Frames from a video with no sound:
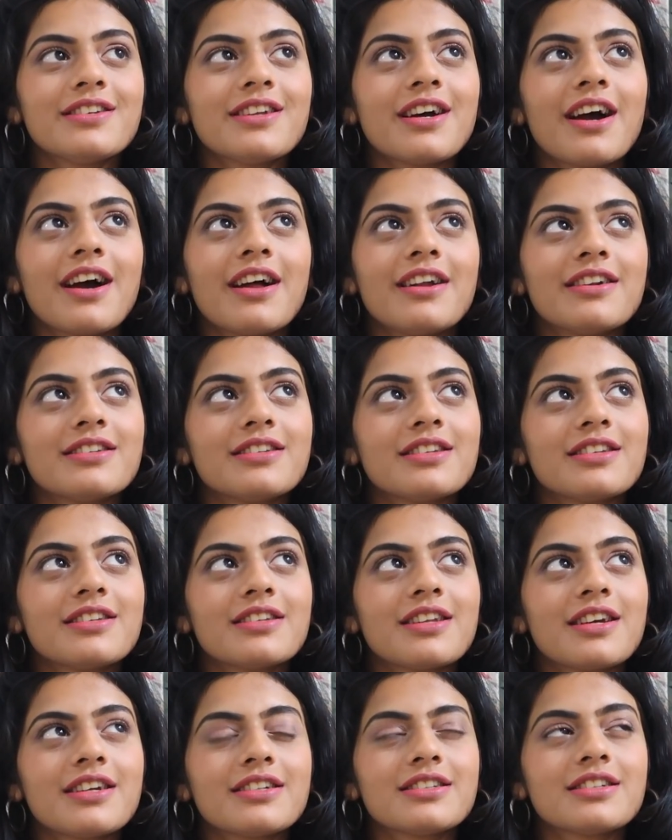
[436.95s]

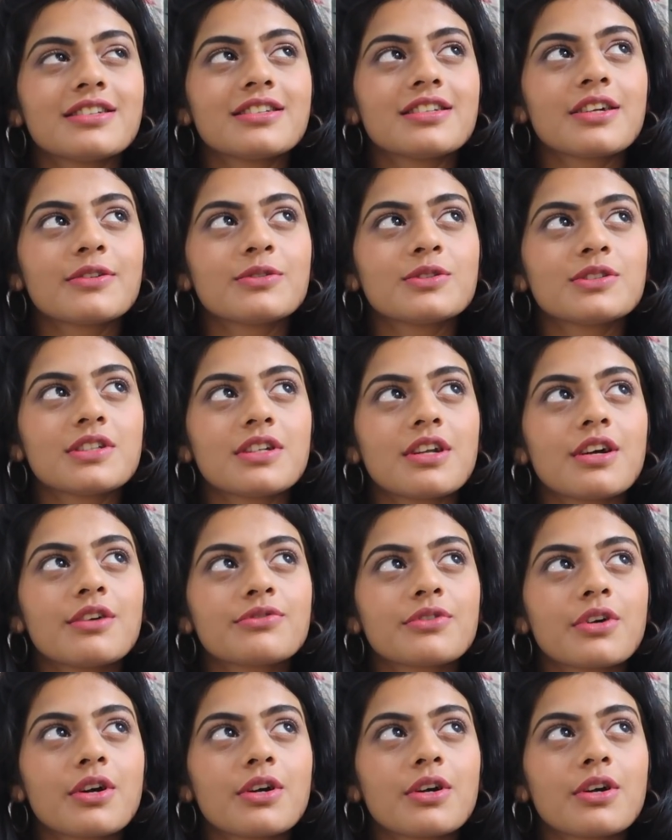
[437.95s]
and I think that was enough